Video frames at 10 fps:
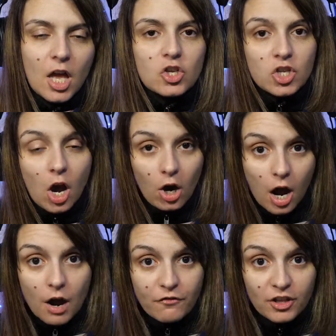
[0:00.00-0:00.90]
So
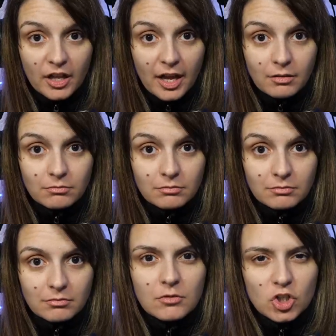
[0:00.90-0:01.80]
hopefully,
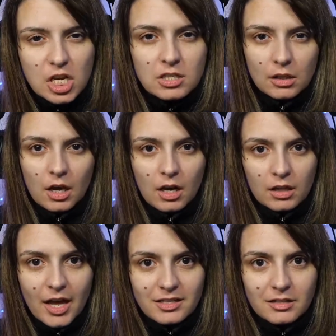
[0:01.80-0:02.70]
she's learned a
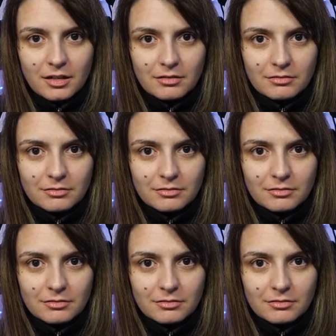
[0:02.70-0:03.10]
lesson.